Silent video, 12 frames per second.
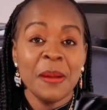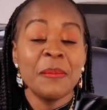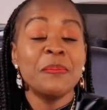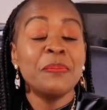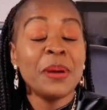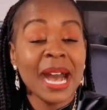
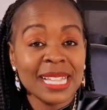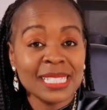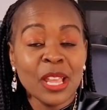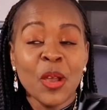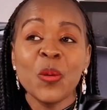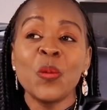But
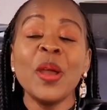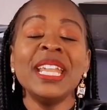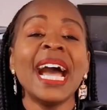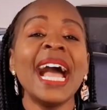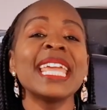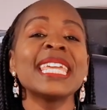when
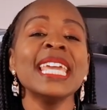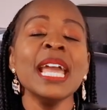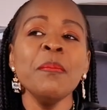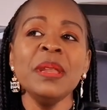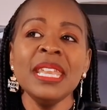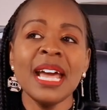I
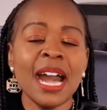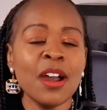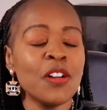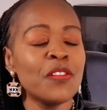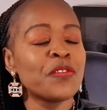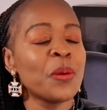came
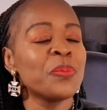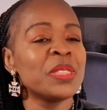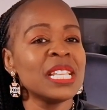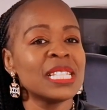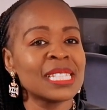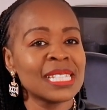now from
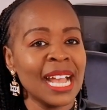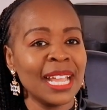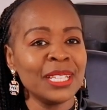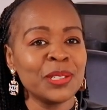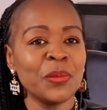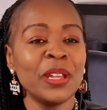this
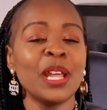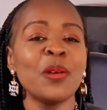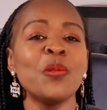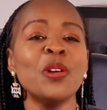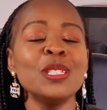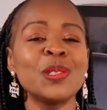side, when I
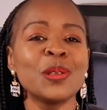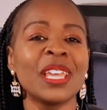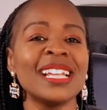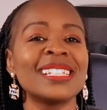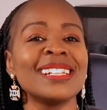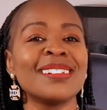want to
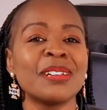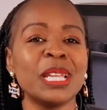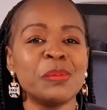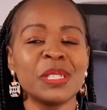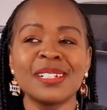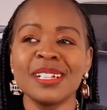get
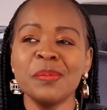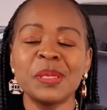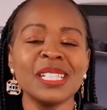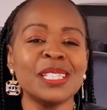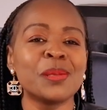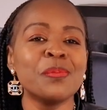grapes
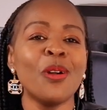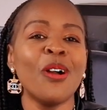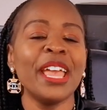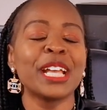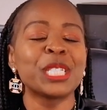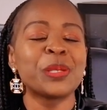is more
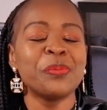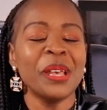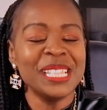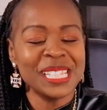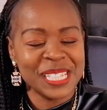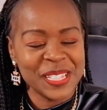
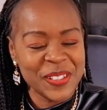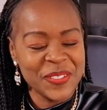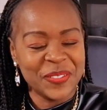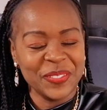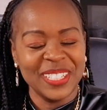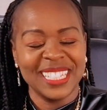
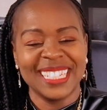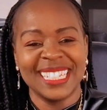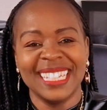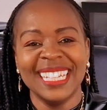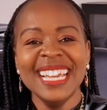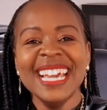expensive
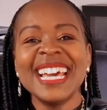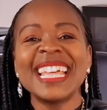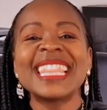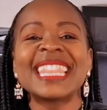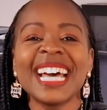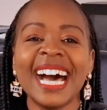
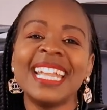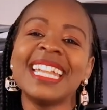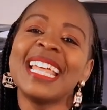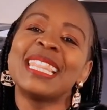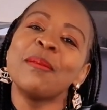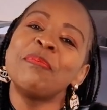than
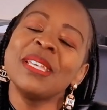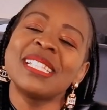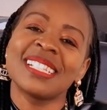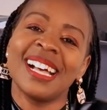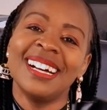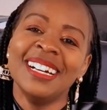the
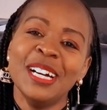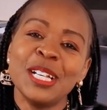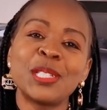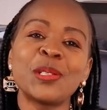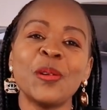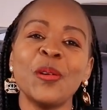pizza.
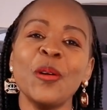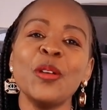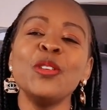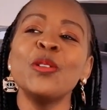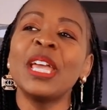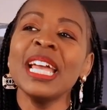So
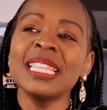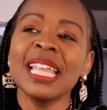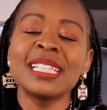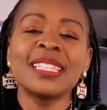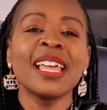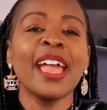you get
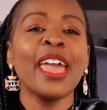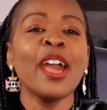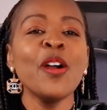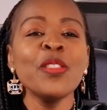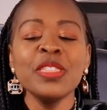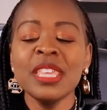that the
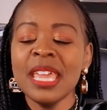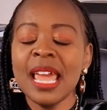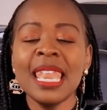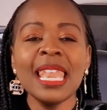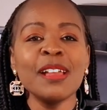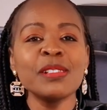healthy
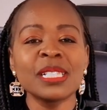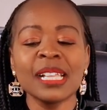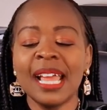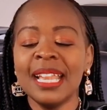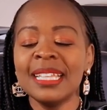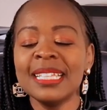
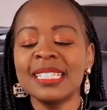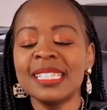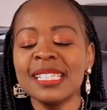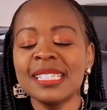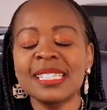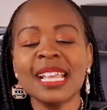lifestyle, it
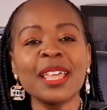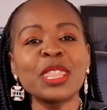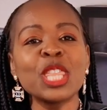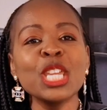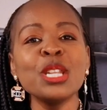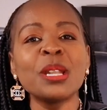is a
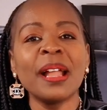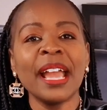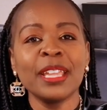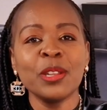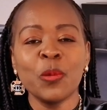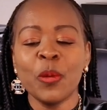thin
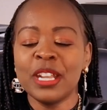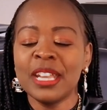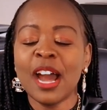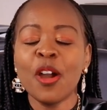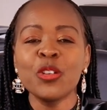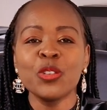line when
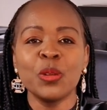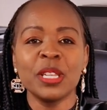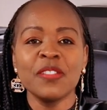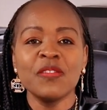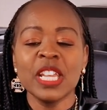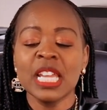now you're
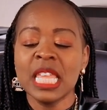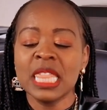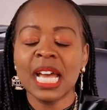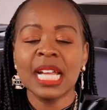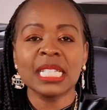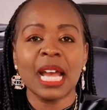living in
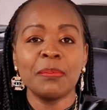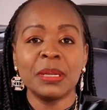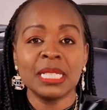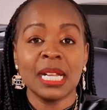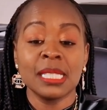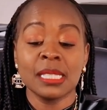that
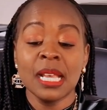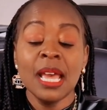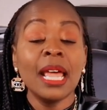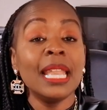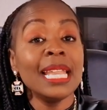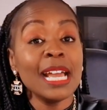abundance
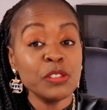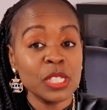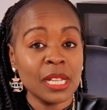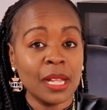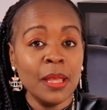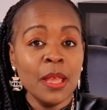
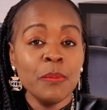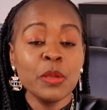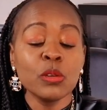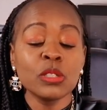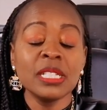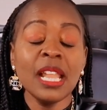lifestyle.
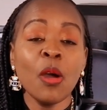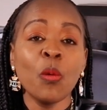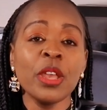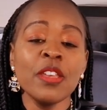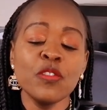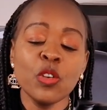Because now
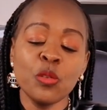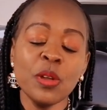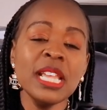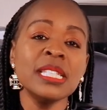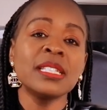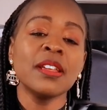if you're
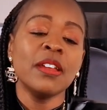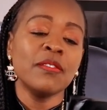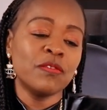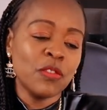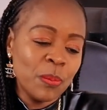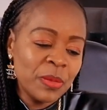raised
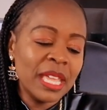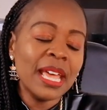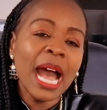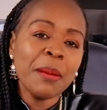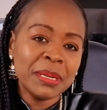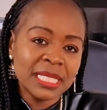from the
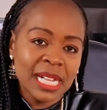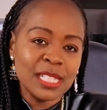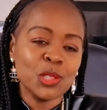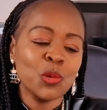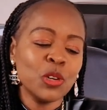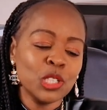
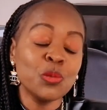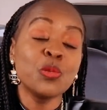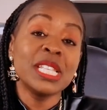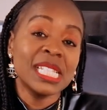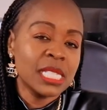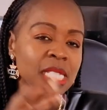abundance, what we
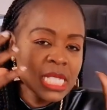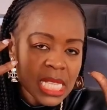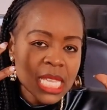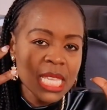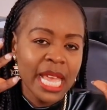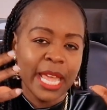
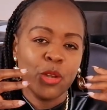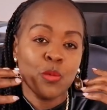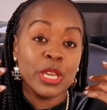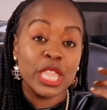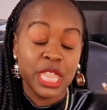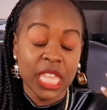see and
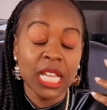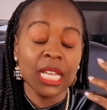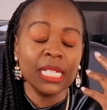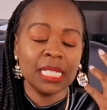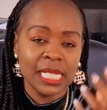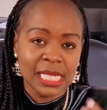we think
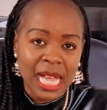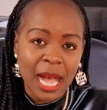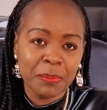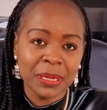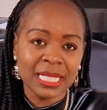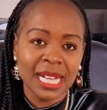it is
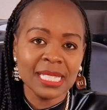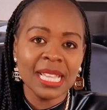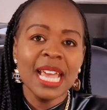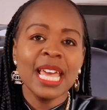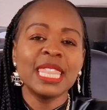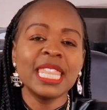abundance,
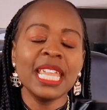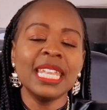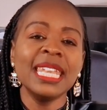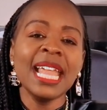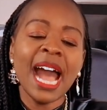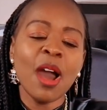
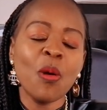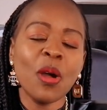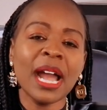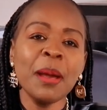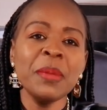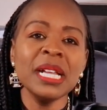then now
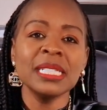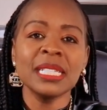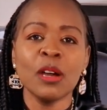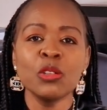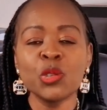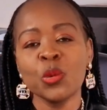coming
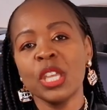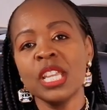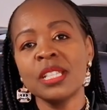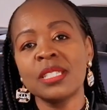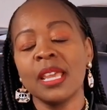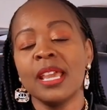down to
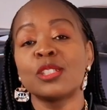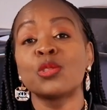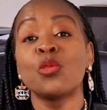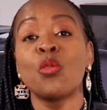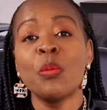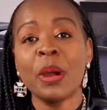eat
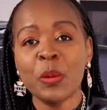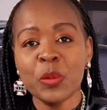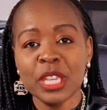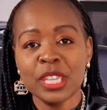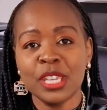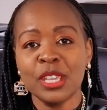sukuma
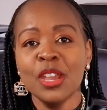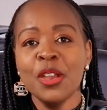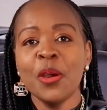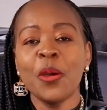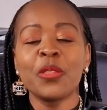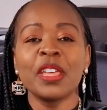wiki
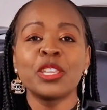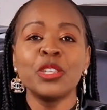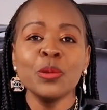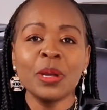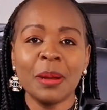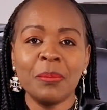or the
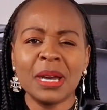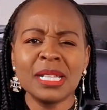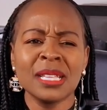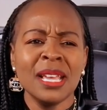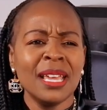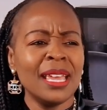
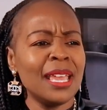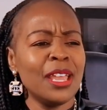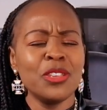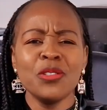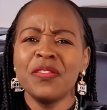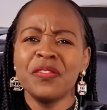cucumbers,
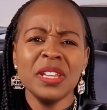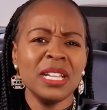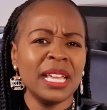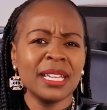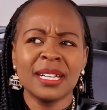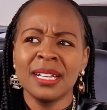you feel
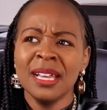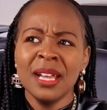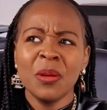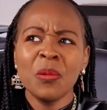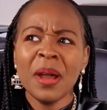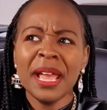like,
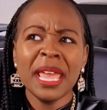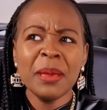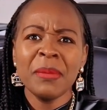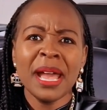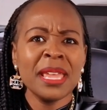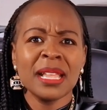why
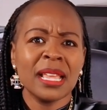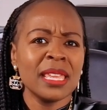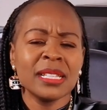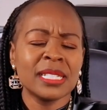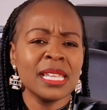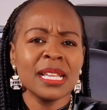am I
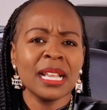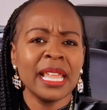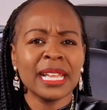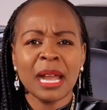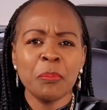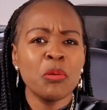eating
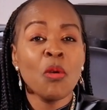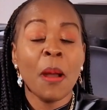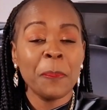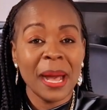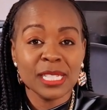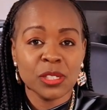like a poor
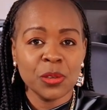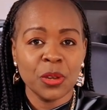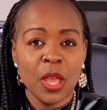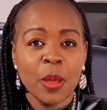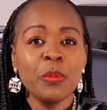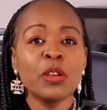person?
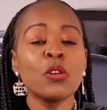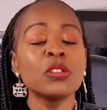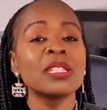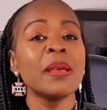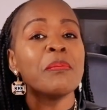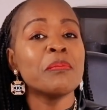Because
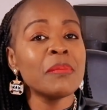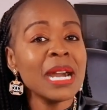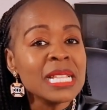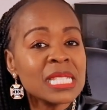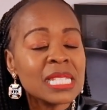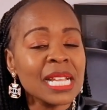the
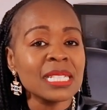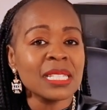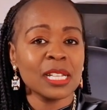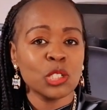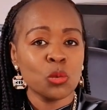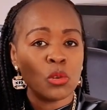mindset
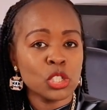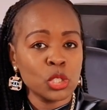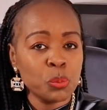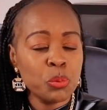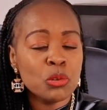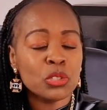that was
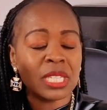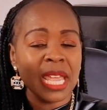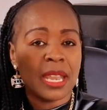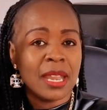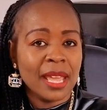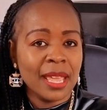put
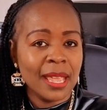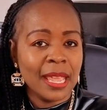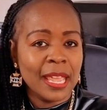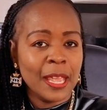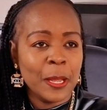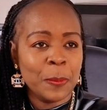and
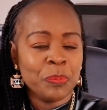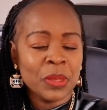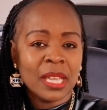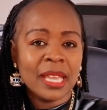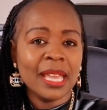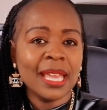
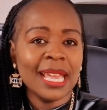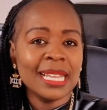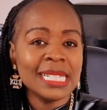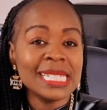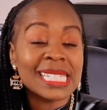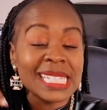
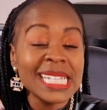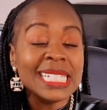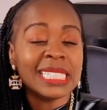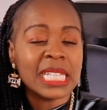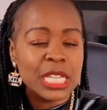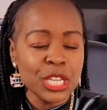
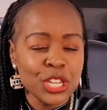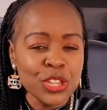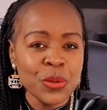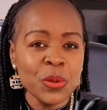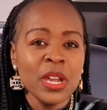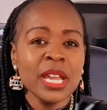instilled in
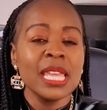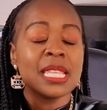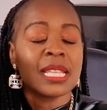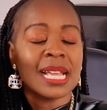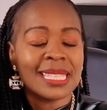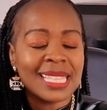you is
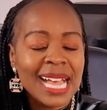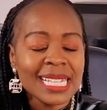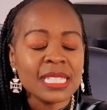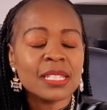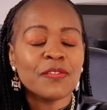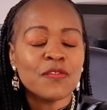that
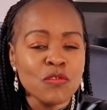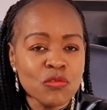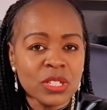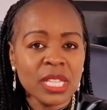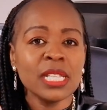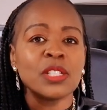
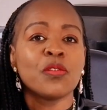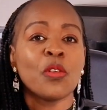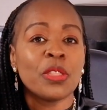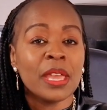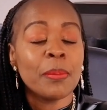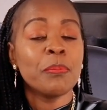food is for
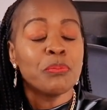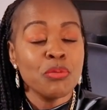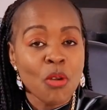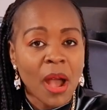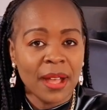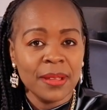the
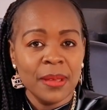poor.